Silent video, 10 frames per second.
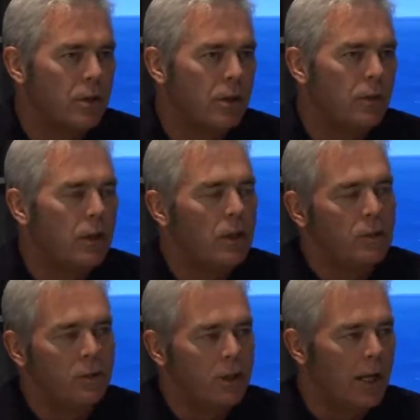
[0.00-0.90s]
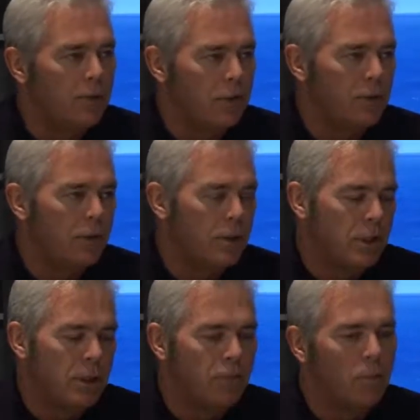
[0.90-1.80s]
So there's native
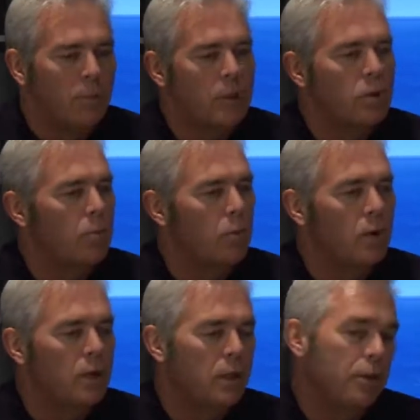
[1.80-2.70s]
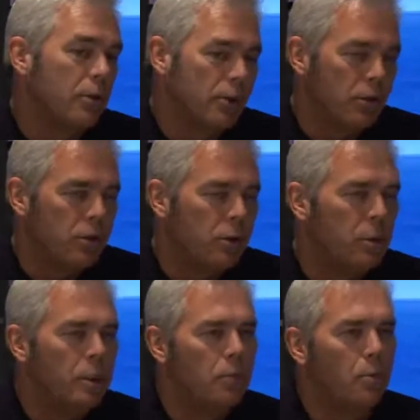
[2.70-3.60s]
64-bit support, there's
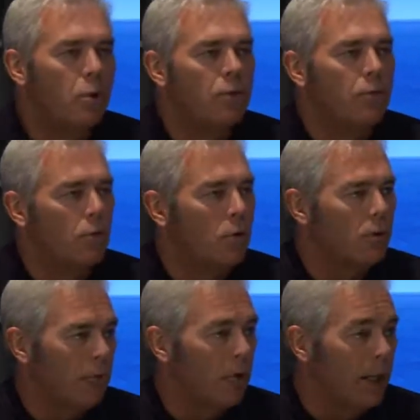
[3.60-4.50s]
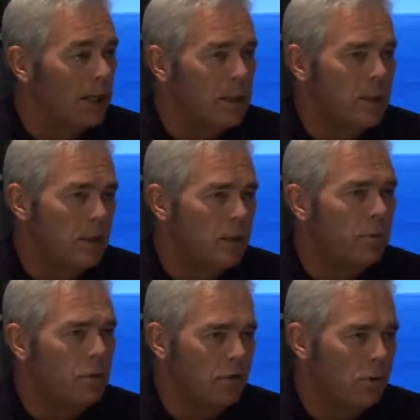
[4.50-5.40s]
32-bit support for legacy
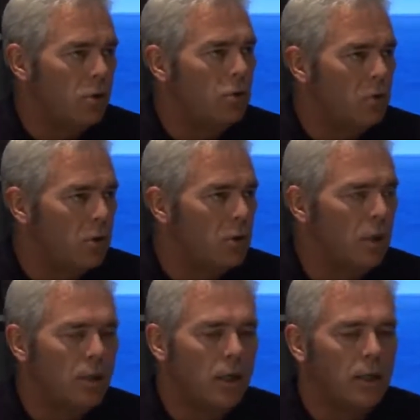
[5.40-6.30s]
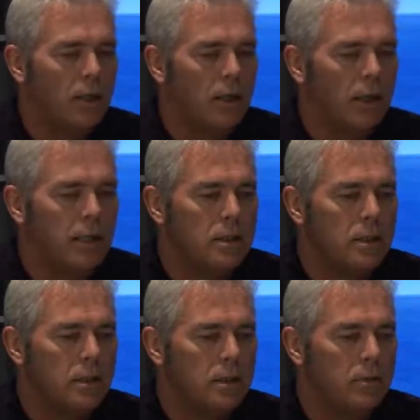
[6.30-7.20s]
systems if you choose to install it on a
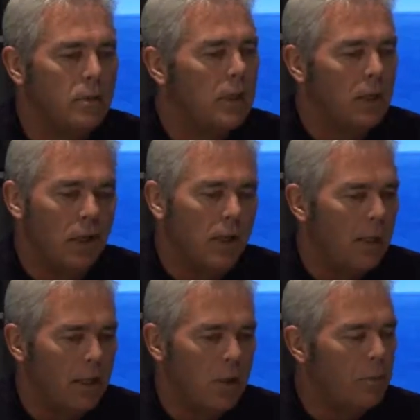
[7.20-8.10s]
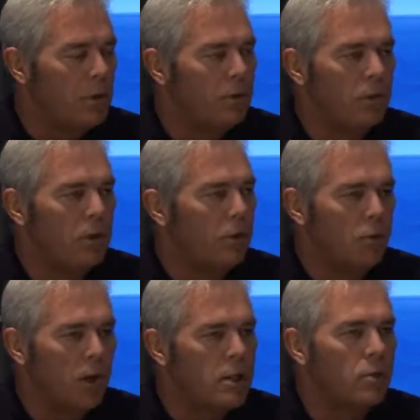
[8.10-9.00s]
legacy system, and there'll be
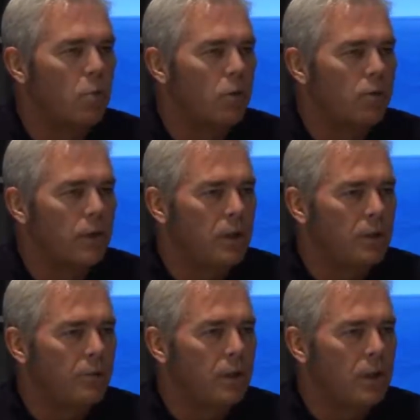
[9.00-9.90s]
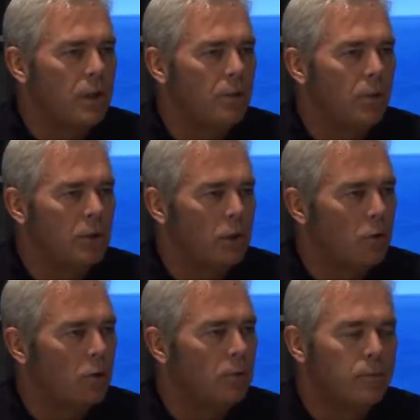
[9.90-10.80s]
great support for the
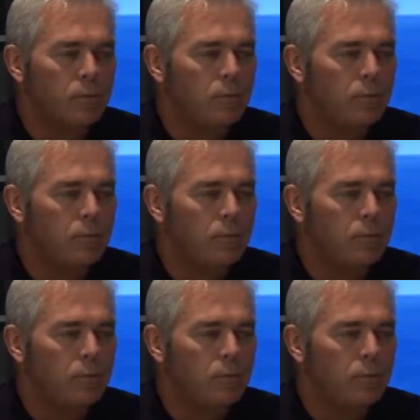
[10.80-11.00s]
multi-core.